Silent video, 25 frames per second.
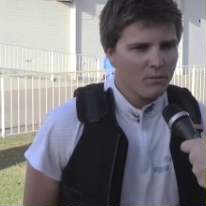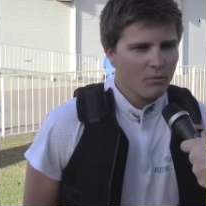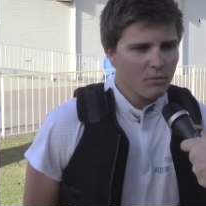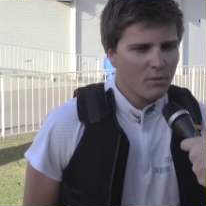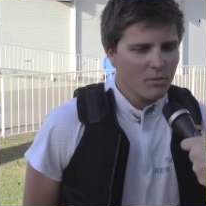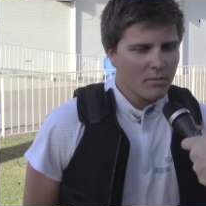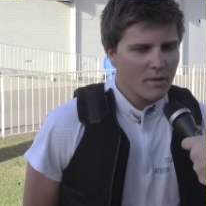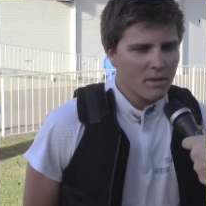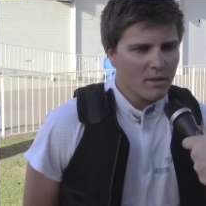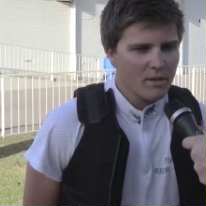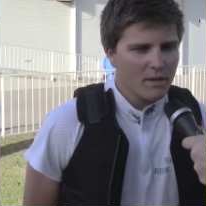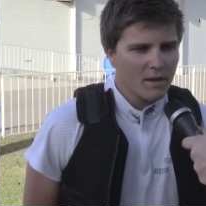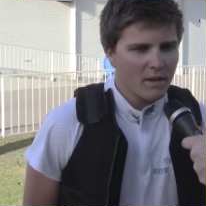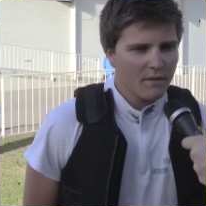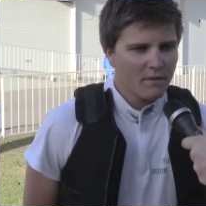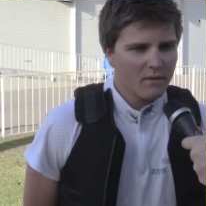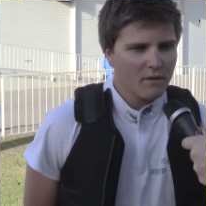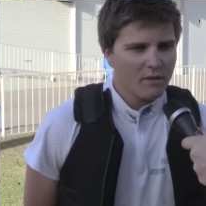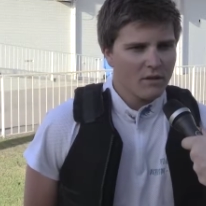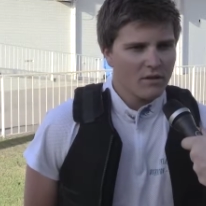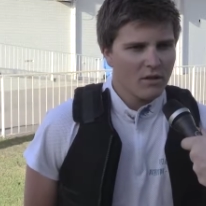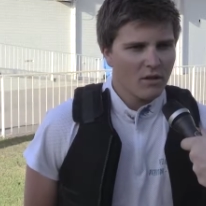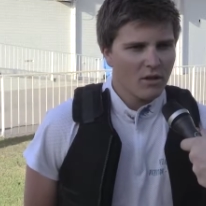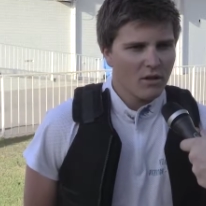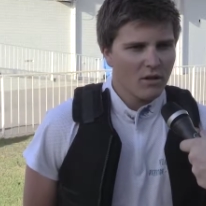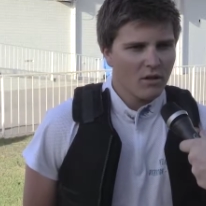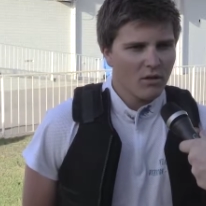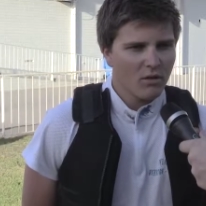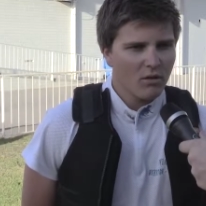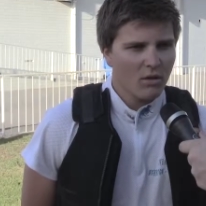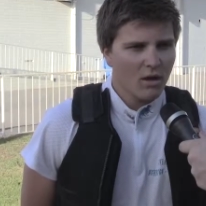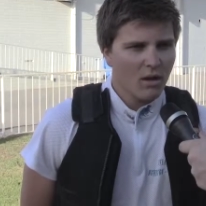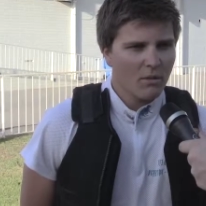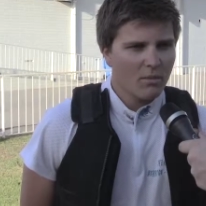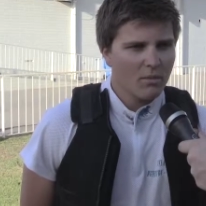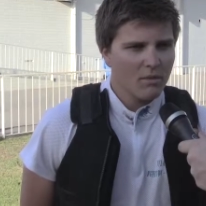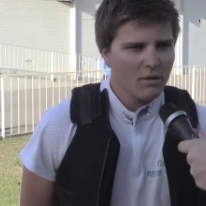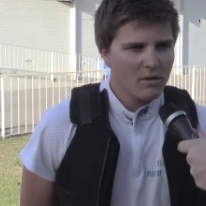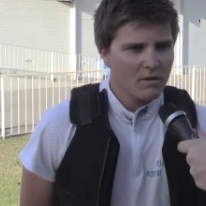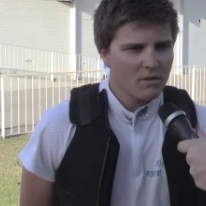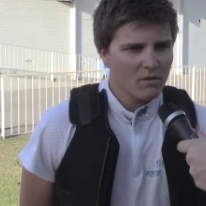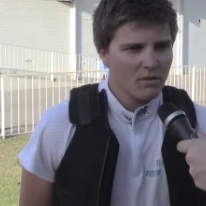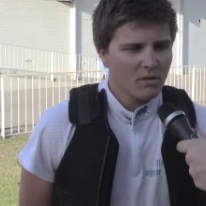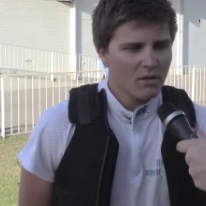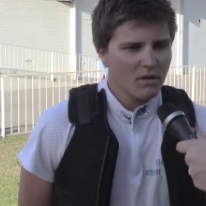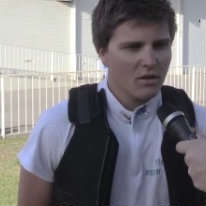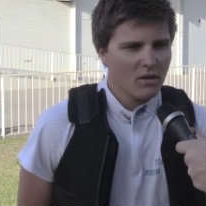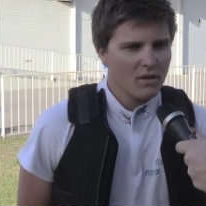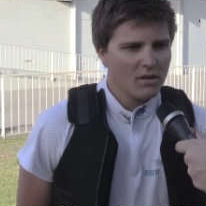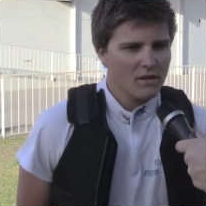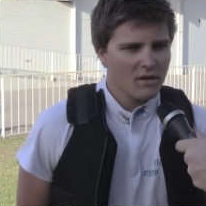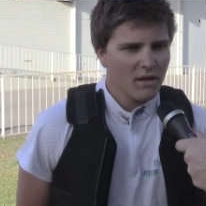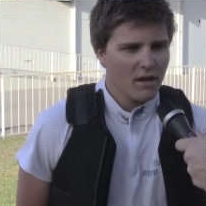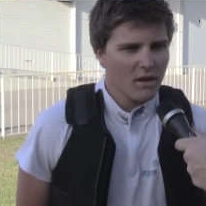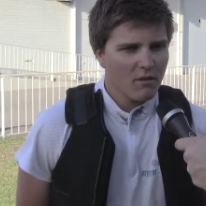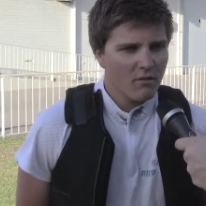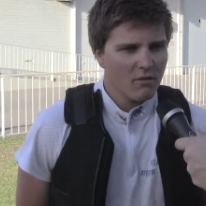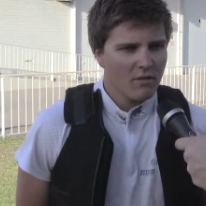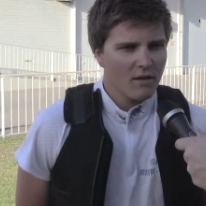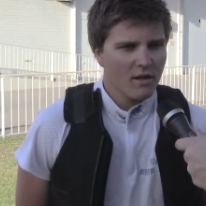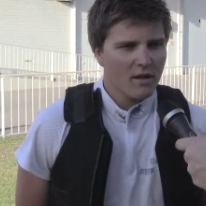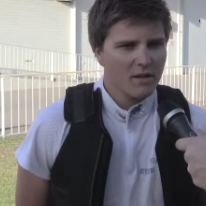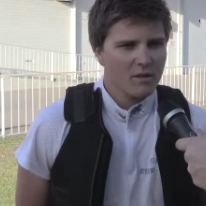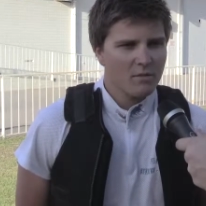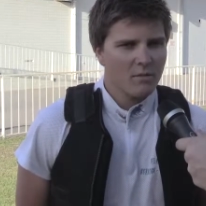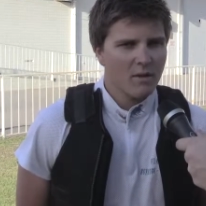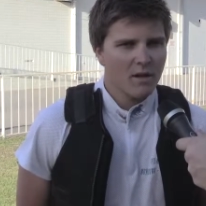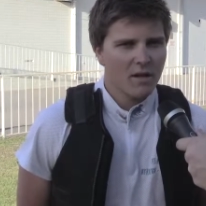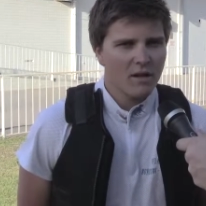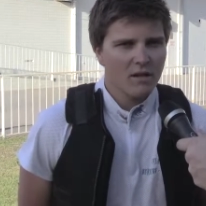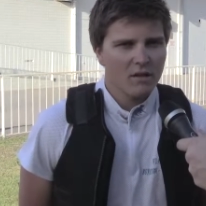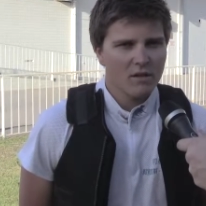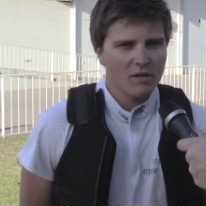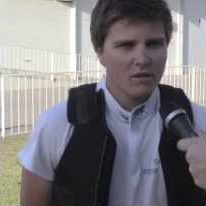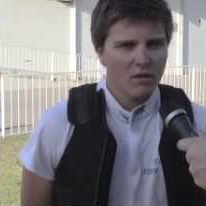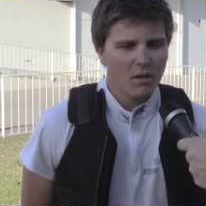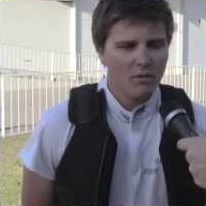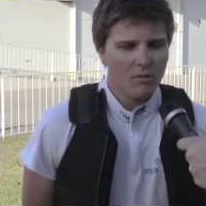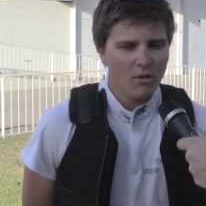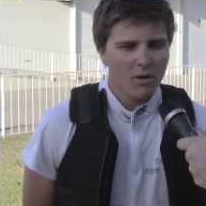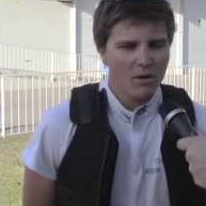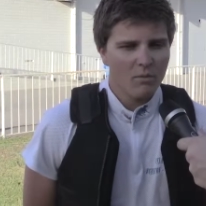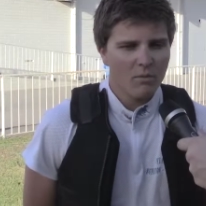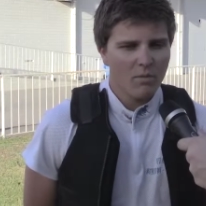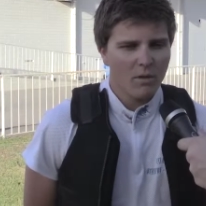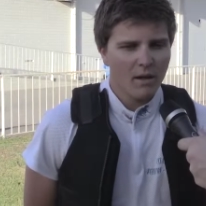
we'll be definitely trying to hold up in this one, I'd say, without speaking to Tomo.